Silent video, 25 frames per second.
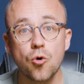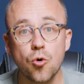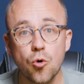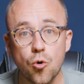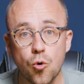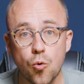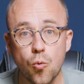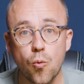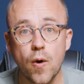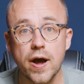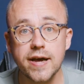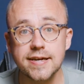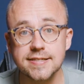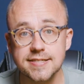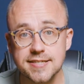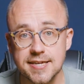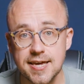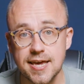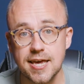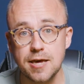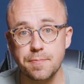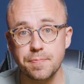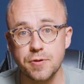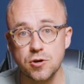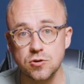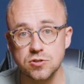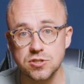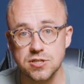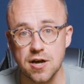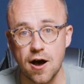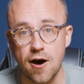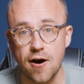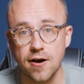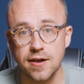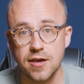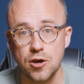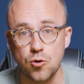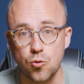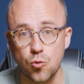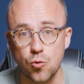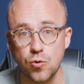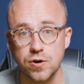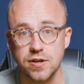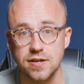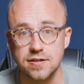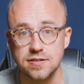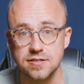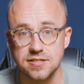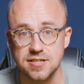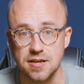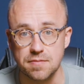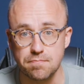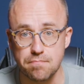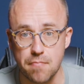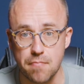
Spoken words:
always keep your target audience in